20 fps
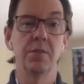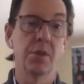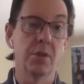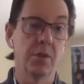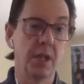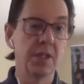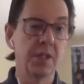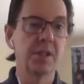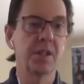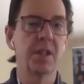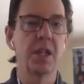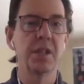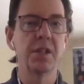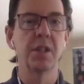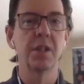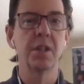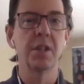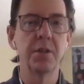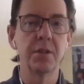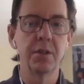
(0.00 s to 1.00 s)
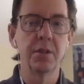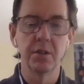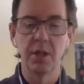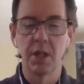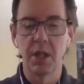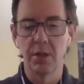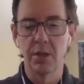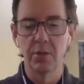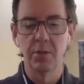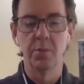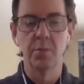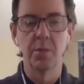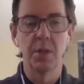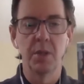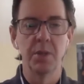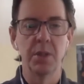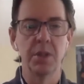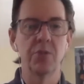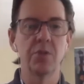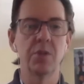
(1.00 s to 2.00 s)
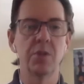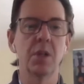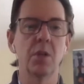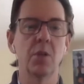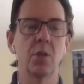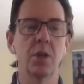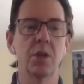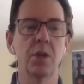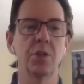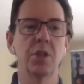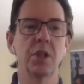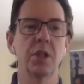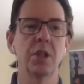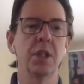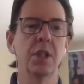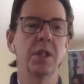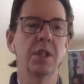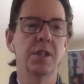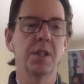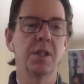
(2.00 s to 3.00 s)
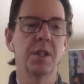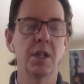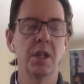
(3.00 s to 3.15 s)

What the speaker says: So that's another maybe interesting question, is